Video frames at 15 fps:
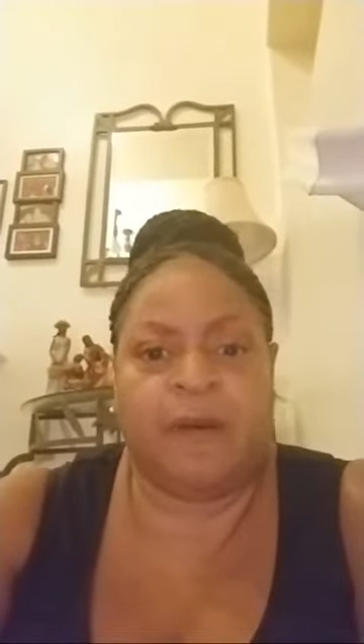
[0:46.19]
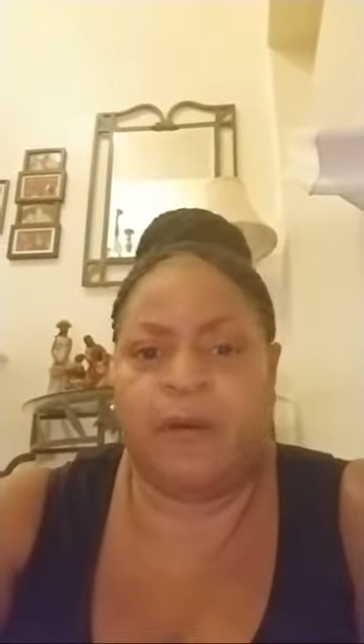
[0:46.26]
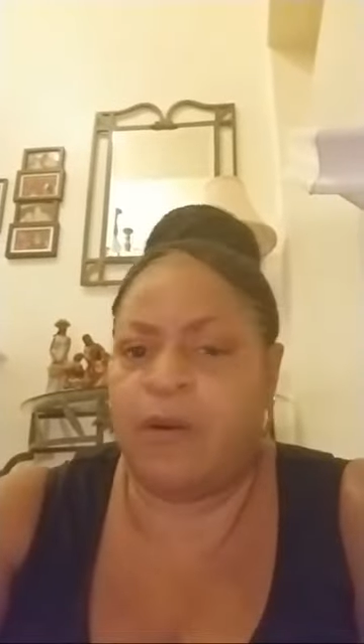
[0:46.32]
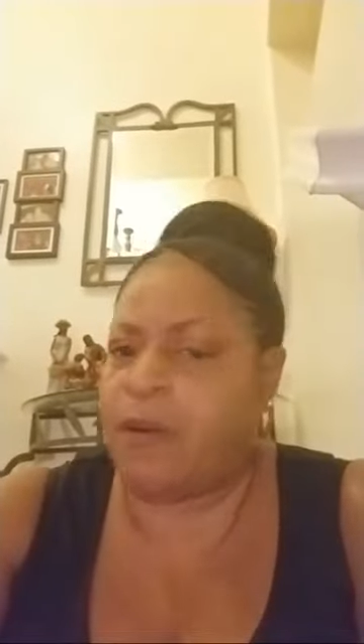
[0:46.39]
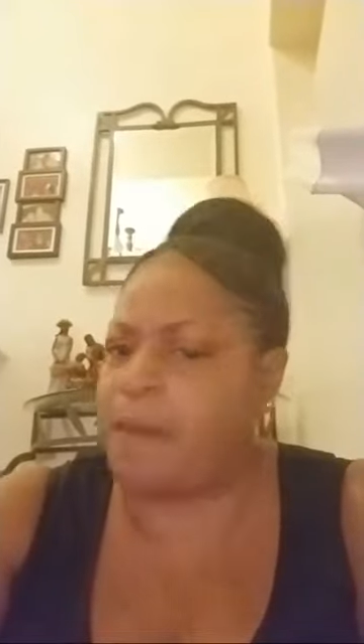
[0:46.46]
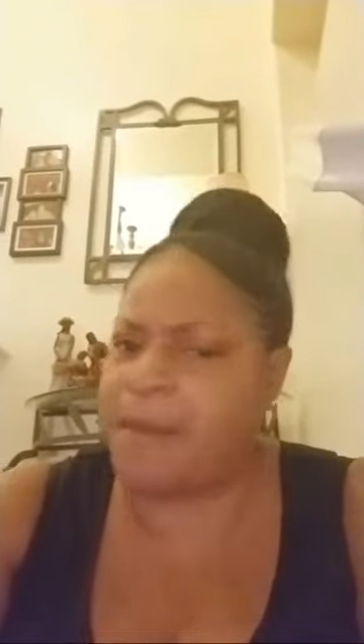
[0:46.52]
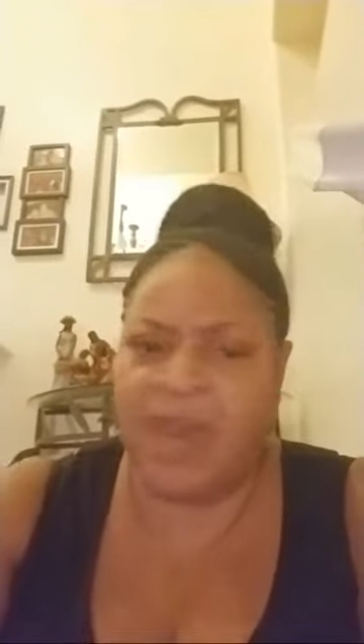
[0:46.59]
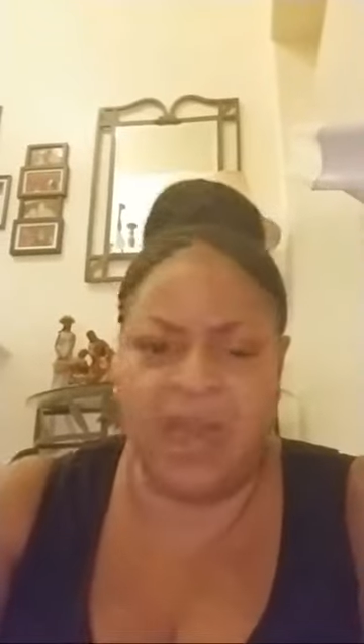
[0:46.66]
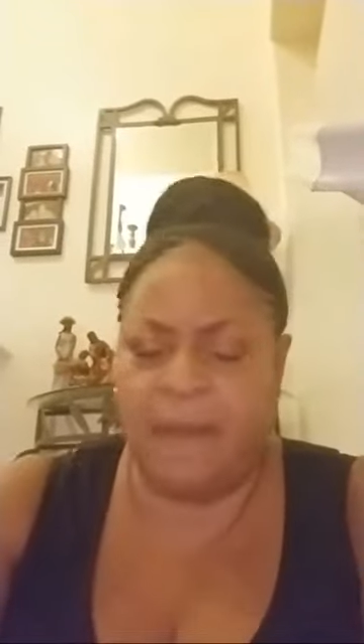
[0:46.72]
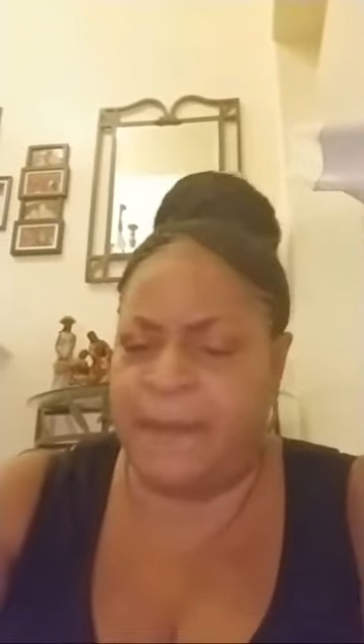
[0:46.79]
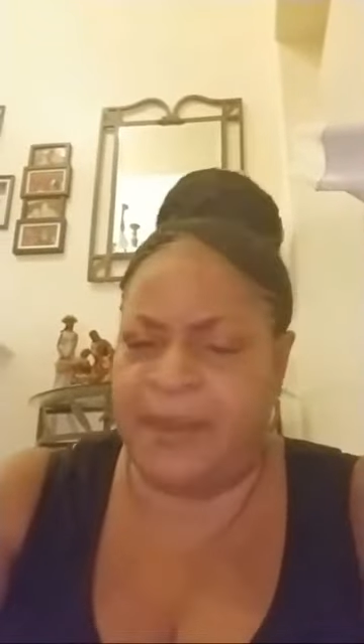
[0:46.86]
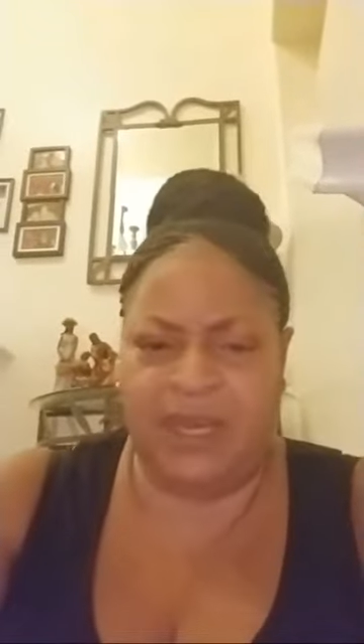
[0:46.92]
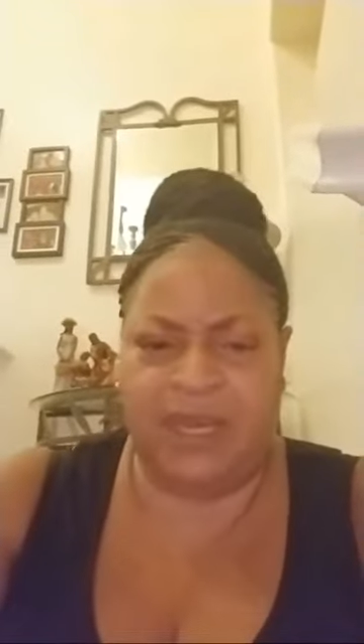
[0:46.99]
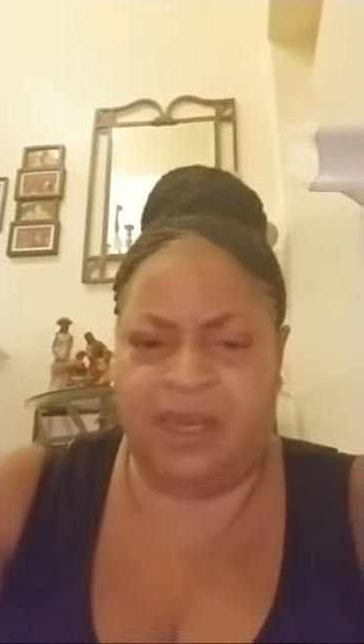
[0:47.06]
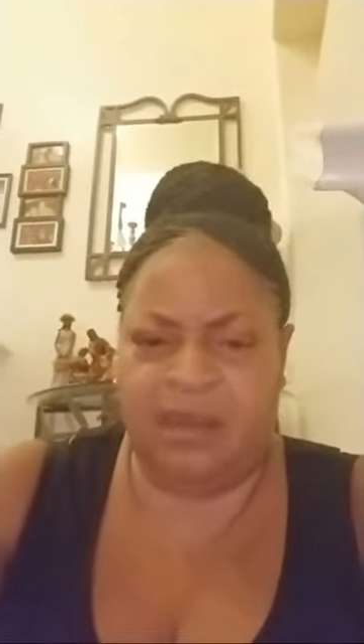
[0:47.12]
Or
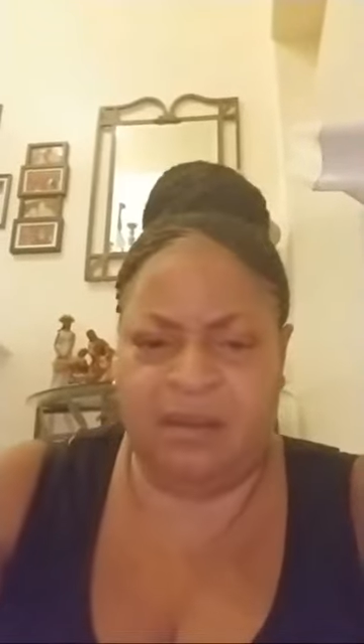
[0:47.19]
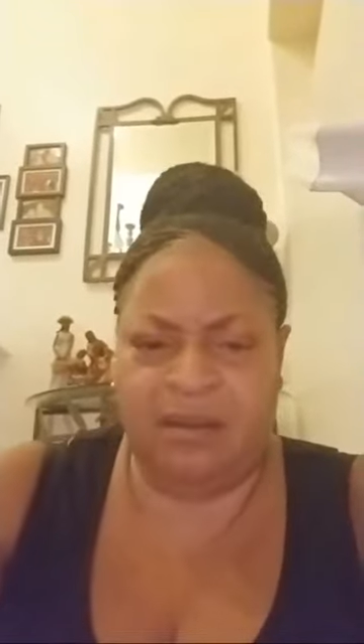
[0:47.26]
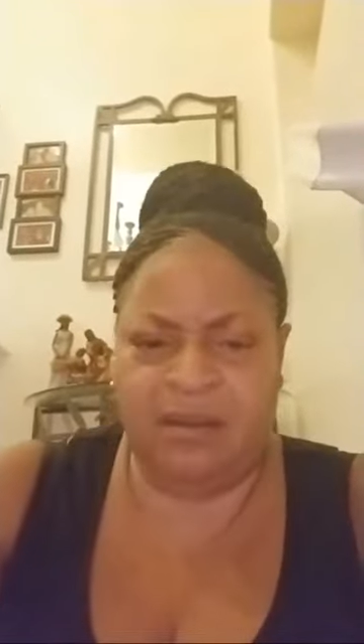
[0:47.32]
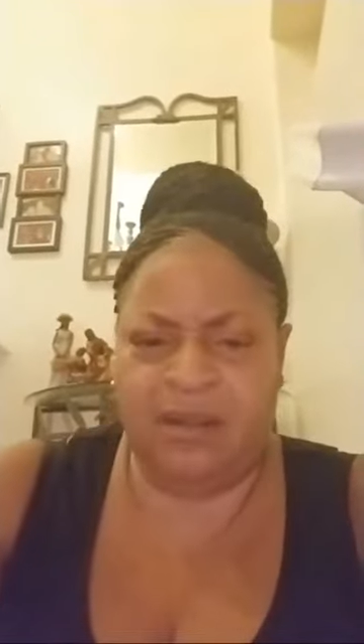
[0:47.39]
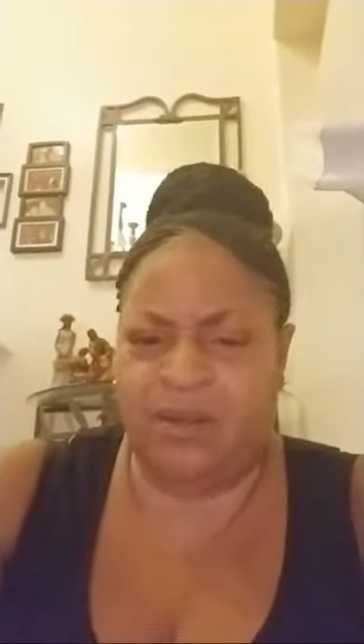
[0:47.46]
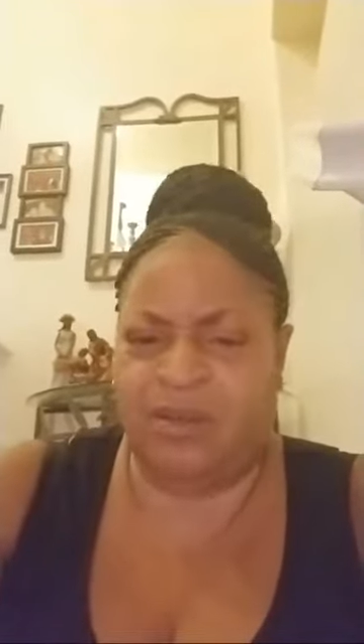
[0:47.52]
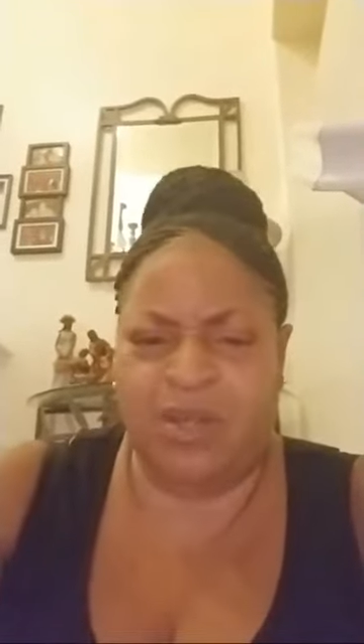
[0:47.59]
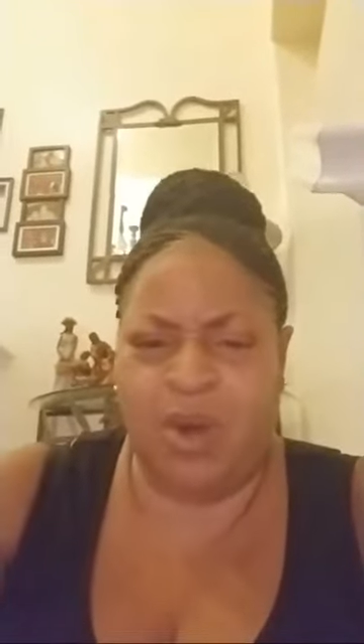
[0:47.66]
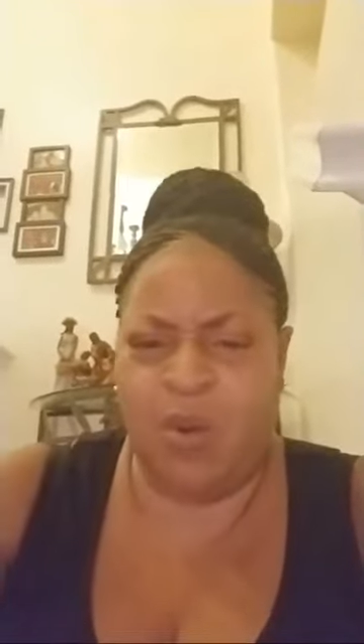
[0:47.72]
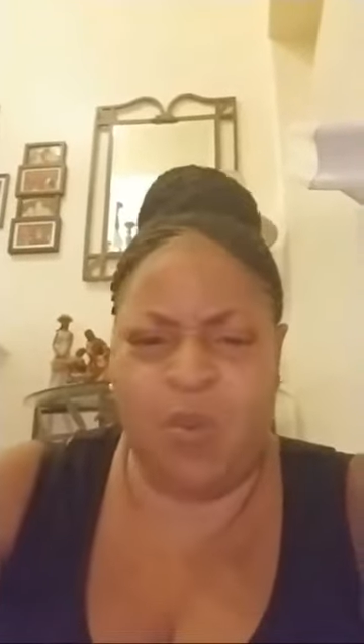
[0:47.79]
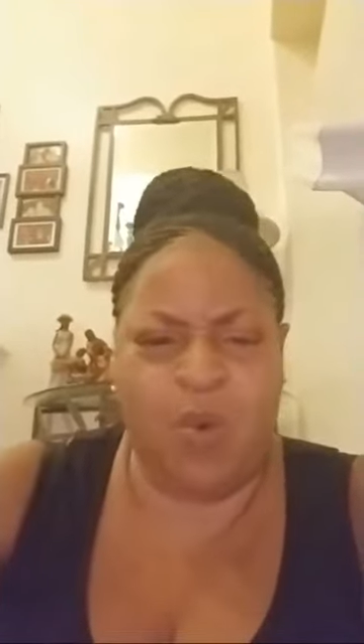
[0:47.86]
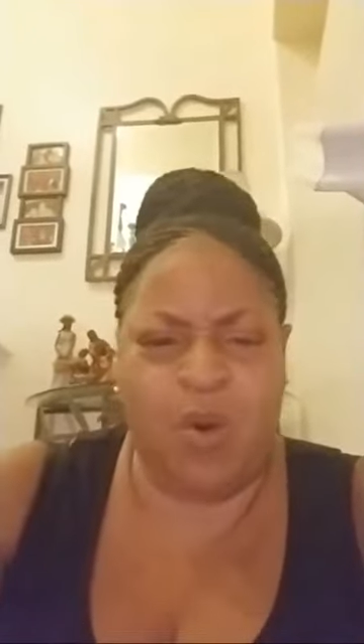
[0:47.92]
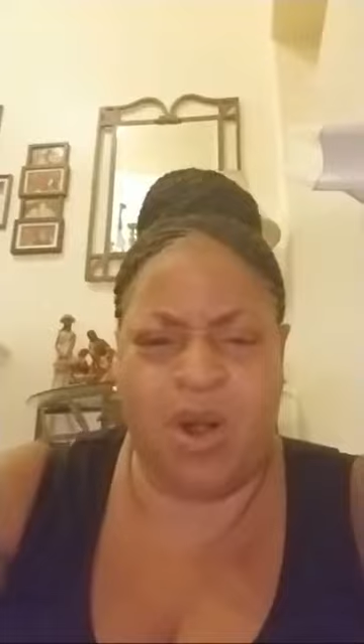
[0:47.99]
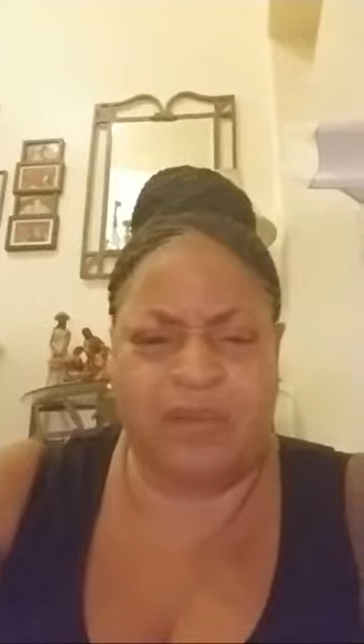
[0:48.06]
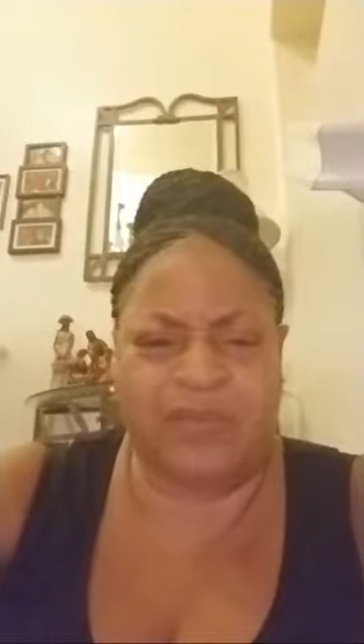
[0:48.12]
maybe you don't
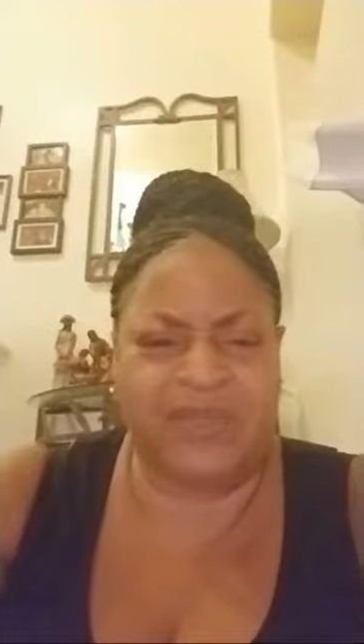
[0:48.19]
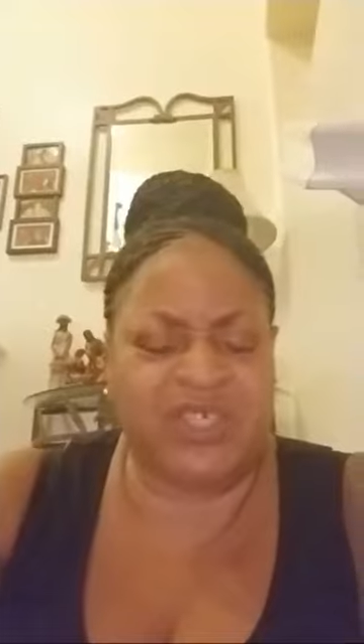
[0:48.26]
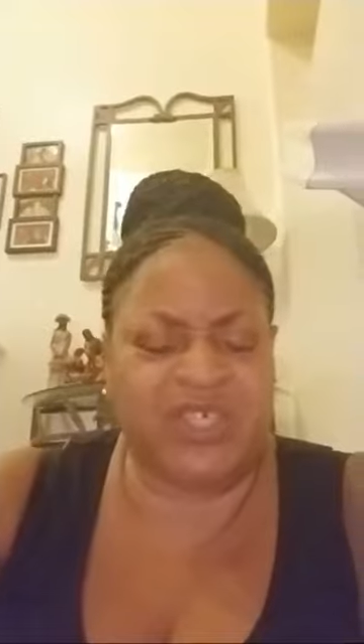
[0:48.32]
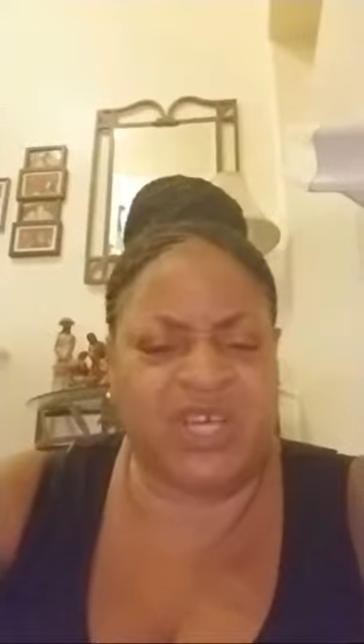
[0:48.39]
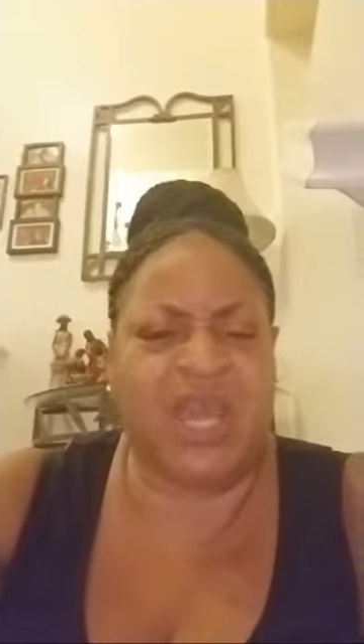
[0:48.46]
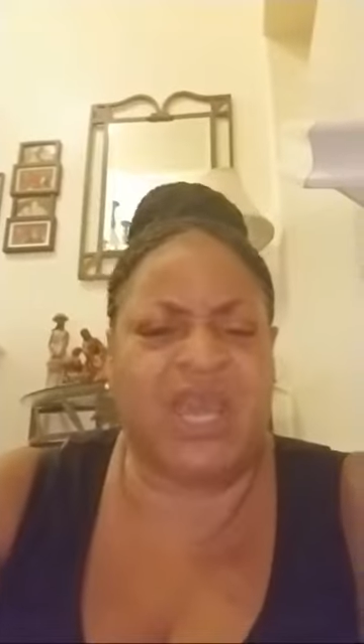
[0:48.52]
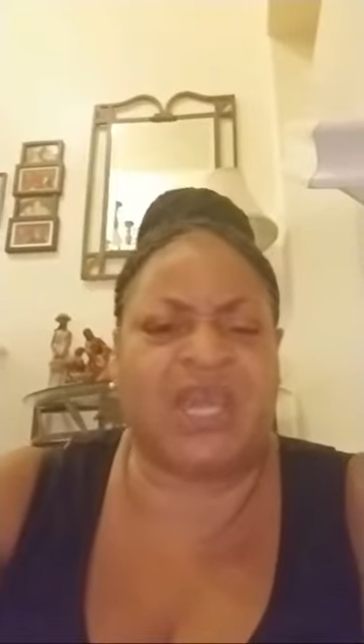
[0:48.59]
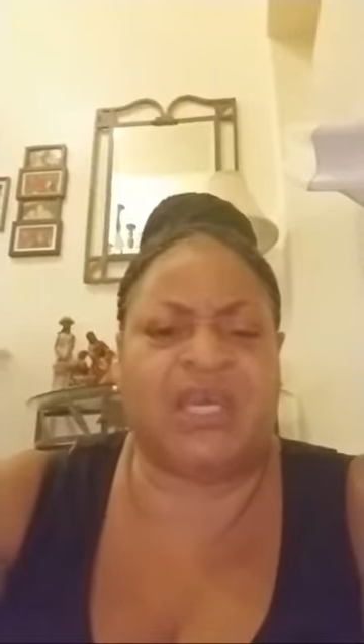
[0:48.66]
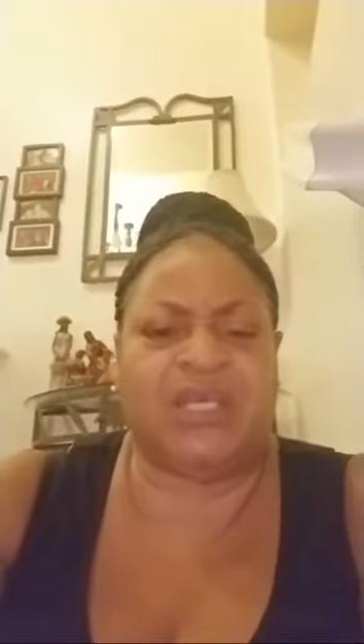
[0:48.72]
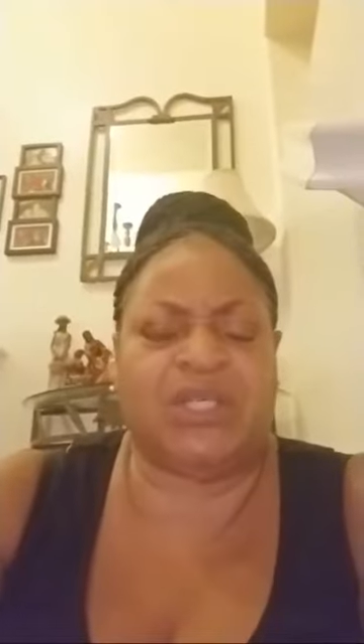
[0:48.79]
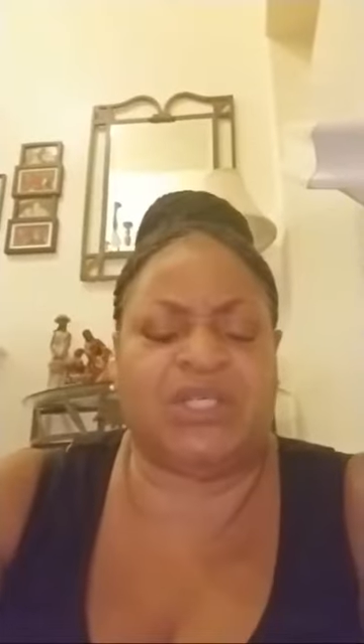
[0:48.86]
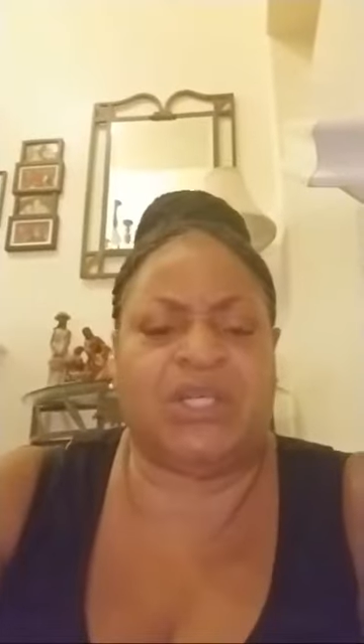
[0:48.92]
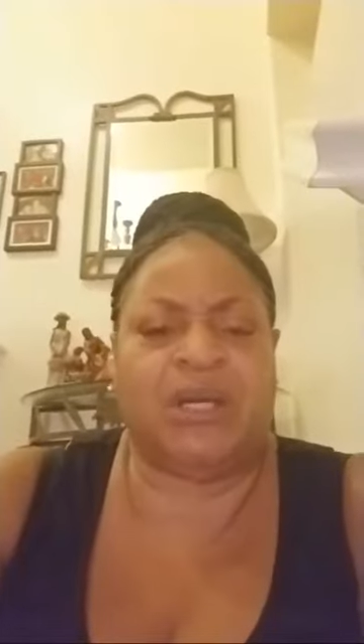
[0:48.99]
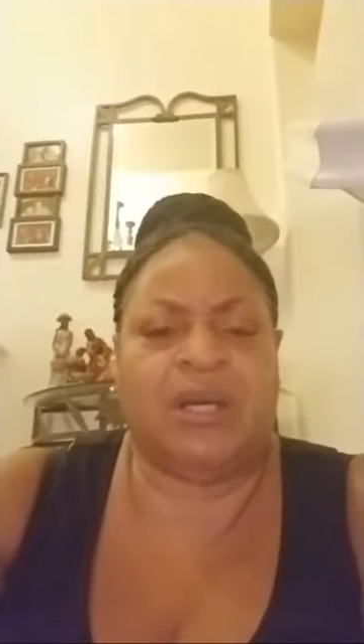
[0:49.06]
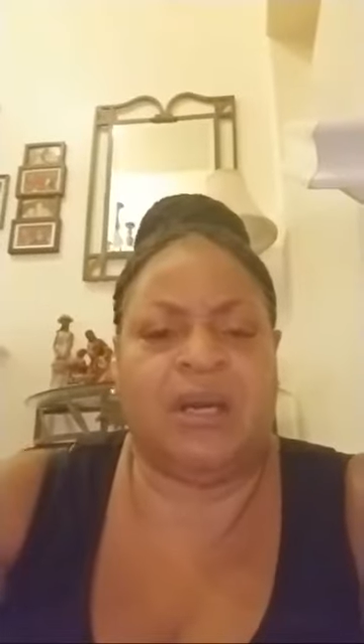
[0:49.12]
want the
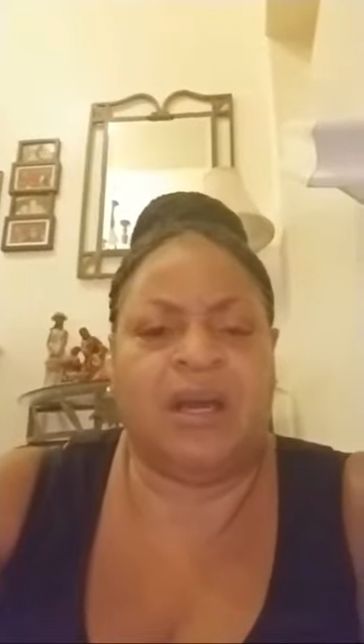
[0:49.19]
change.